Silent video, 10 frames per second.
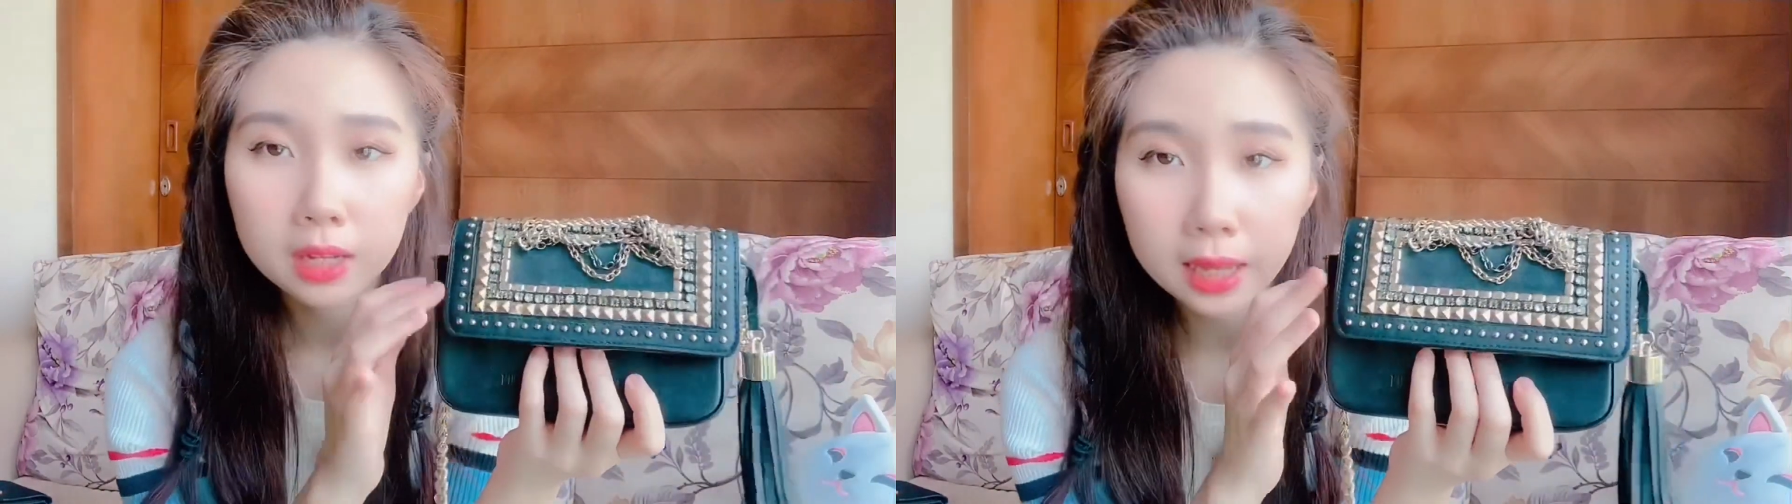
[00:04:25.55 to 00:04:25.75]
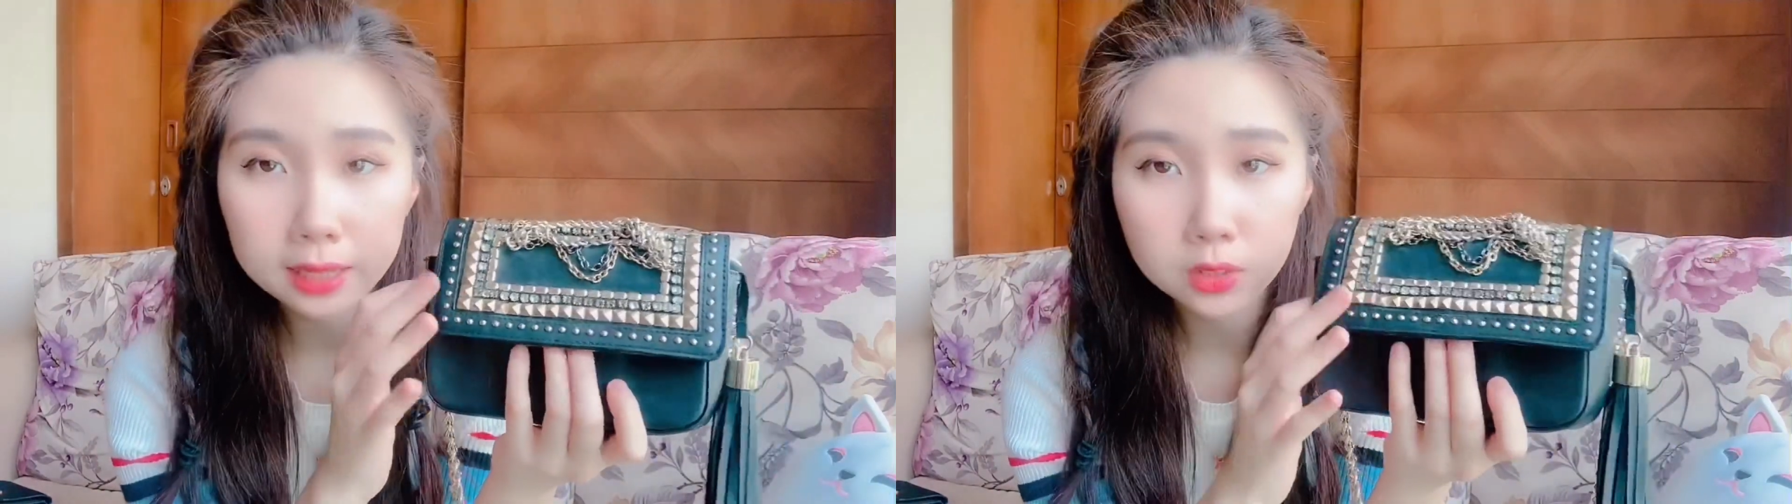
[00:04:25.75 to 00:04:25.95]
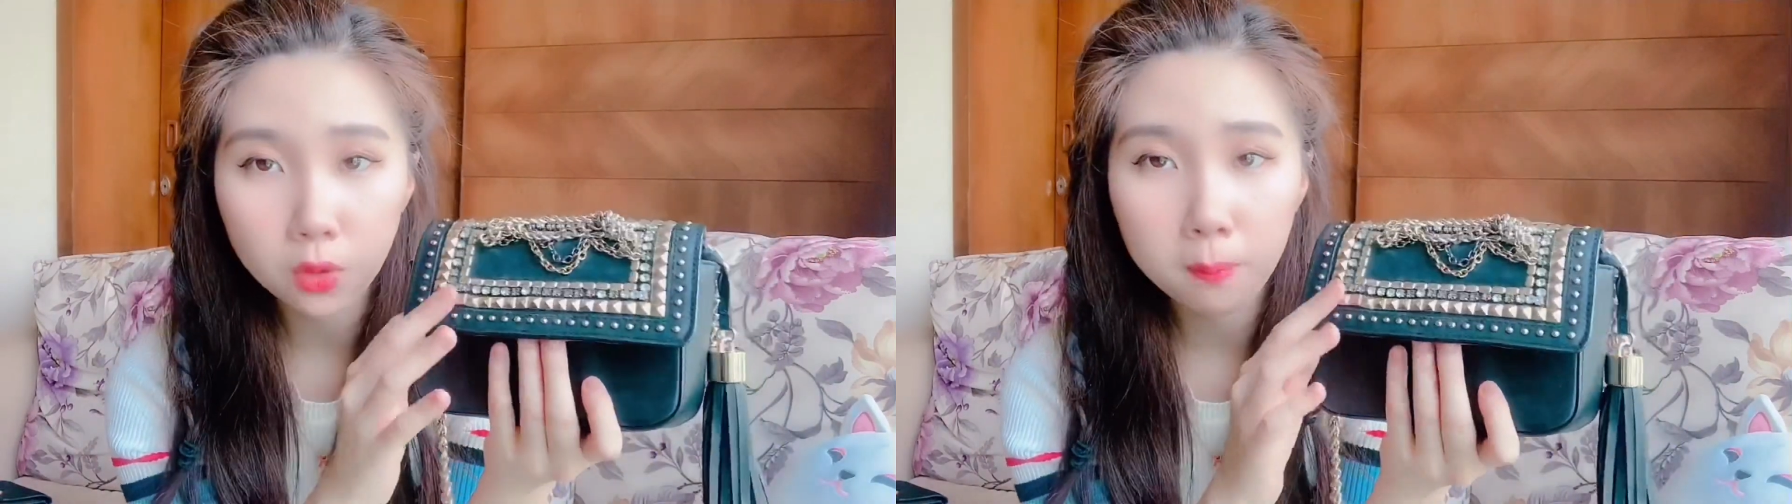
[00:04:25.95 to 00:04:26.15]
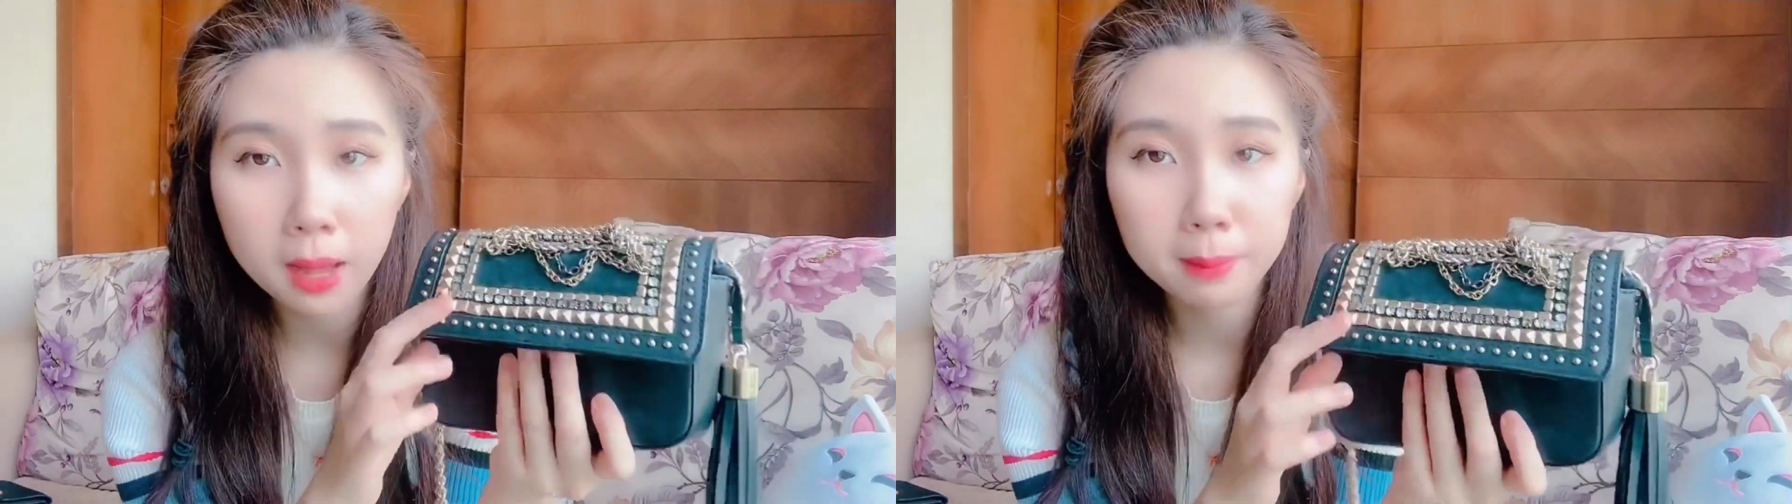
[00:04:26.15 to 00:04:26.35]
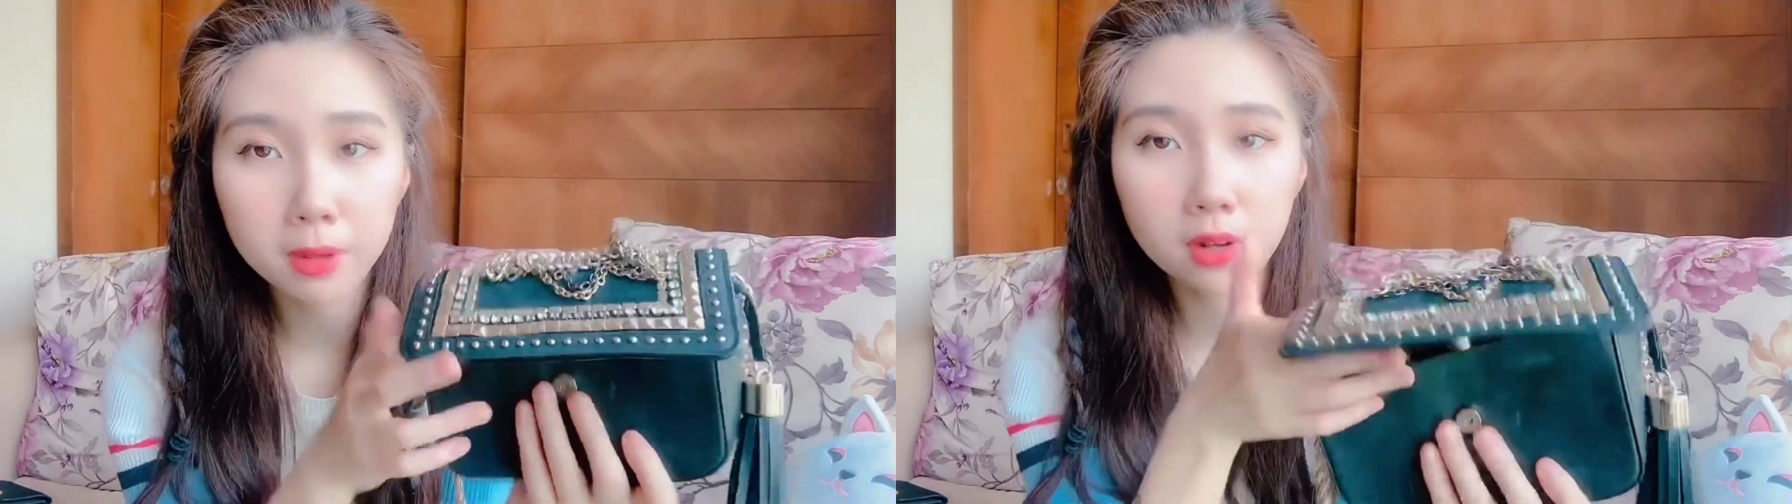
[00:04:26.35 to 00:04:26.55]
Kenzo
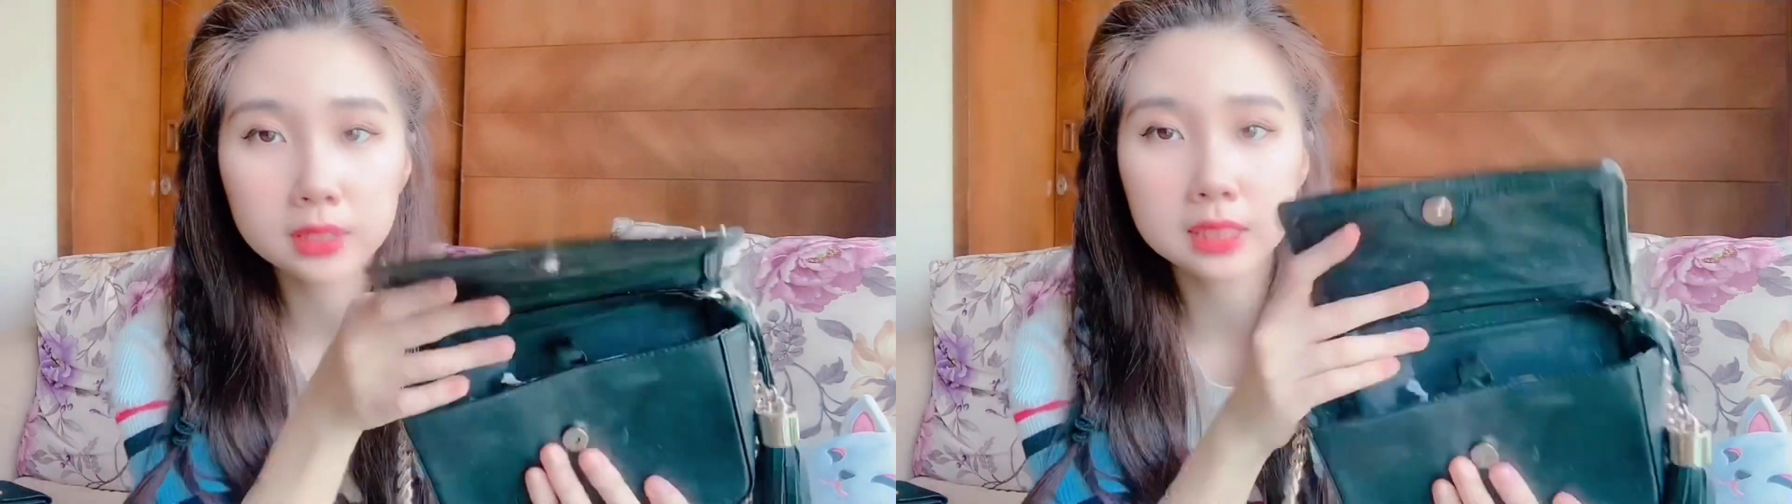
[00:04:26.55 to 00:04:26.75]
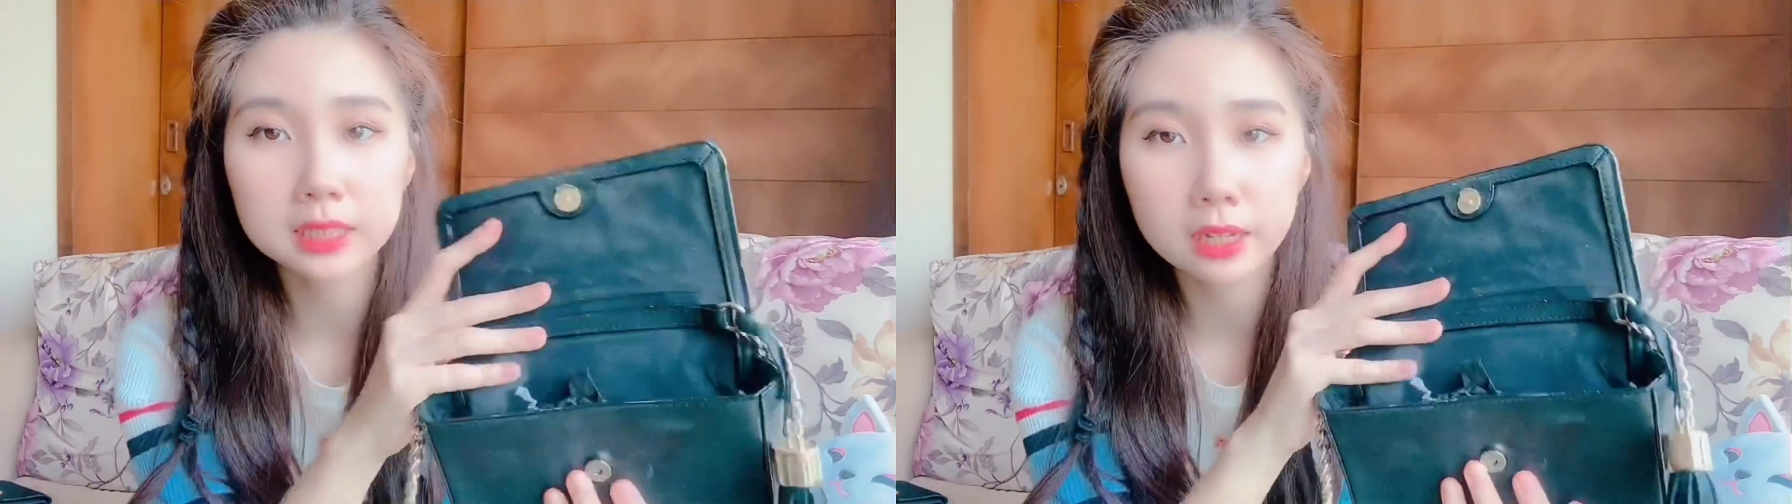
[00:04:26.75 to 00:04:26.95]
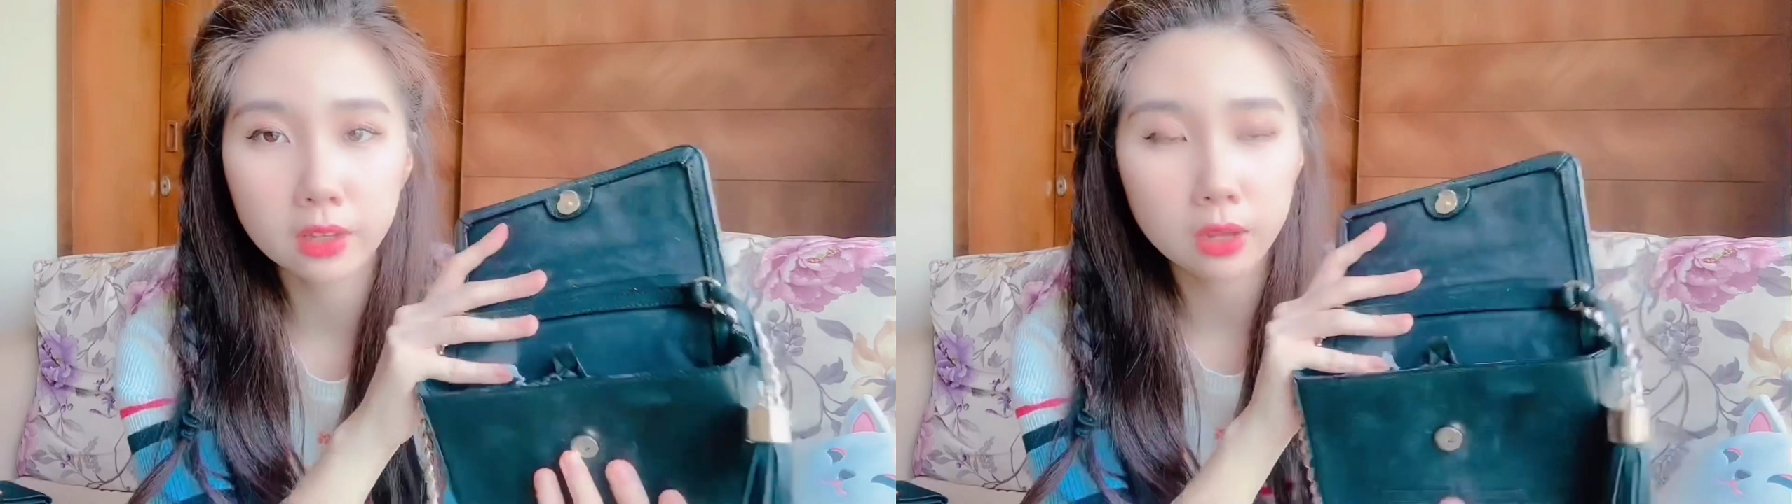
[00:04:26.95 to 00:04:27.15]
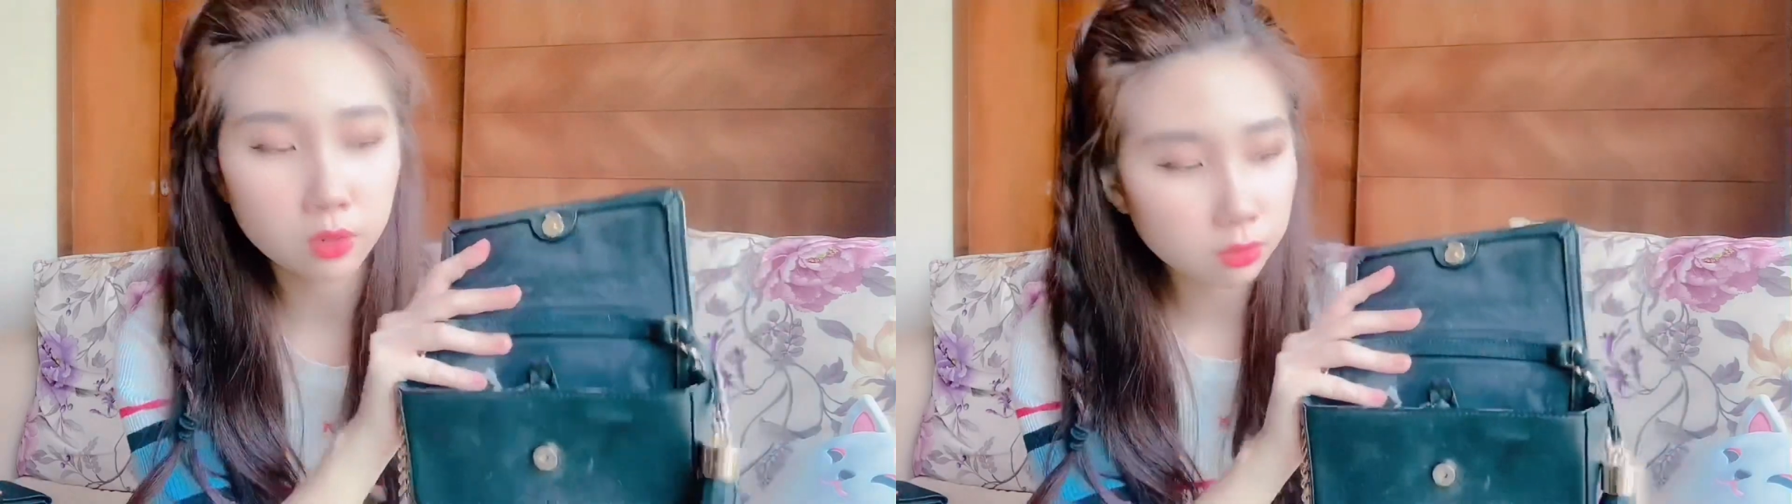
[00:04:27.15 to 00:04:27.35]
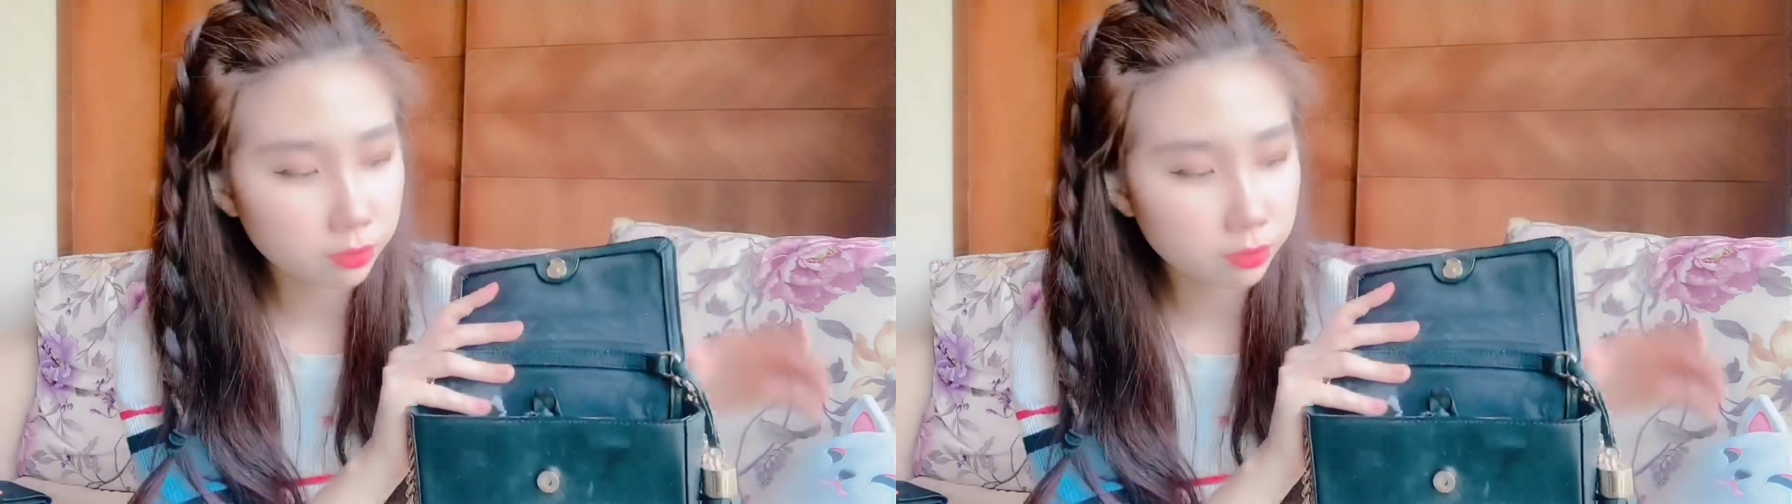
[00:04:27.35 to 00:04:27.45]
bag because inside you can only